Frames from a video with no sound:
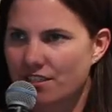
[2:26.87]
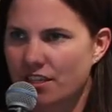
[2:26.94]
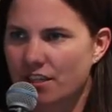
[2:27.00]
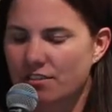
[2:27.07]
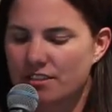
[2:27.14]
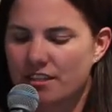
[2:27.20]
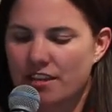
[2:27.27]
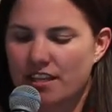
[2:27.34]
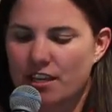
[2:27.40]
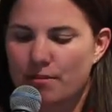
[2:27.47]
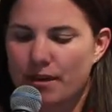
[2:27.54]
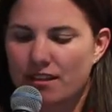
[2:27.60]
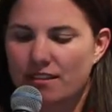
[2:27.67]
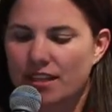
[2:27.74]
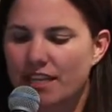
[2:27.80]
to go to think
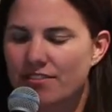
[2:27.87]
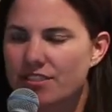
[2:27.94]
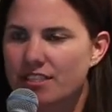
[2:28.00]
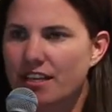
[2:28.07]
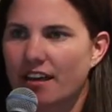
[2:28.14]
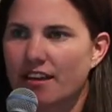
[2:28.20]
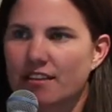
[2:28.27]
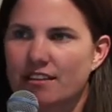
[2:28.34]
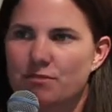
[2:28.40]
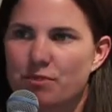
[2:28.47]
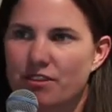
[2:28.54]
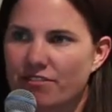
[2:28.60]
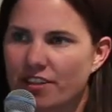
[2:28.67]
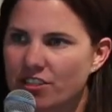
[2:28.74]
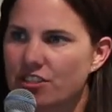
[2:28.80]
about lifestyle and
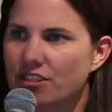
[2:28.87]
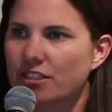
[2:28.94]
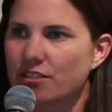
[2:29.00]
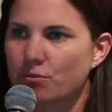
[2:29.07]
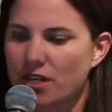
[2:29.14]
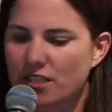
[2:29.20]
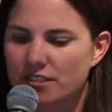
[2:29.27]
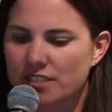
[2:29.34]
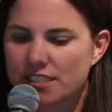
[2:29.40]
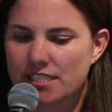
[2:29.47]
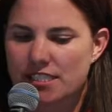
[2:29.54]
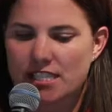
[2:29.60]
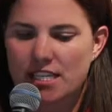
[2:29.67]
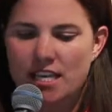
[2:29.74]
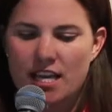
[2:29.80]
prevention and wellness.
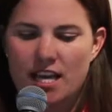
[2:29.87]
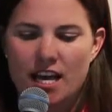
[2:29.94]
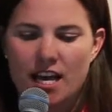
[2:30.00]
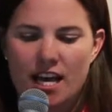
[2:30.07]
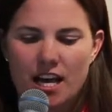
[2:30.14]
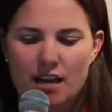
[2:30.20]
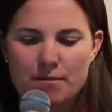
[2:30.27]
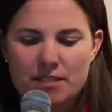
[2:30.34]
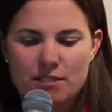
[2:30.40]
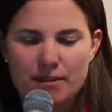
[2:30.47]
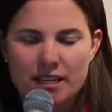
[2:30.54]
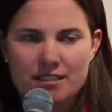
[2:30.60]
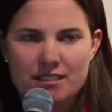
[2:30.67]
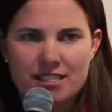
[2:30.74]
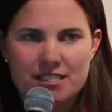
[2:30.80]
Um, it's
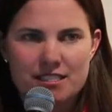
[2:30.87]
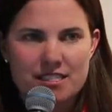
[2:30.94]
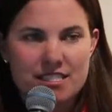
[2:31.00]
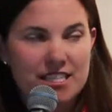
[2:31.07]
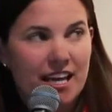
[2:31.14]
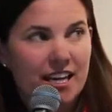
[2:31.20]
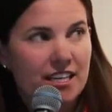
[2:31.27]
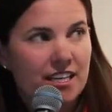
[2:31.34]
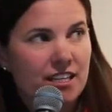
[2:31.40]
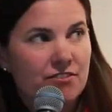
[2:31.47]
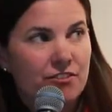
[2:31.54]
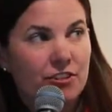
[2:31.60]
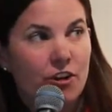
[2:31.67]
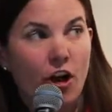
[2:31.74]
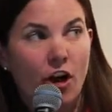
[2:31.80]
about de designing for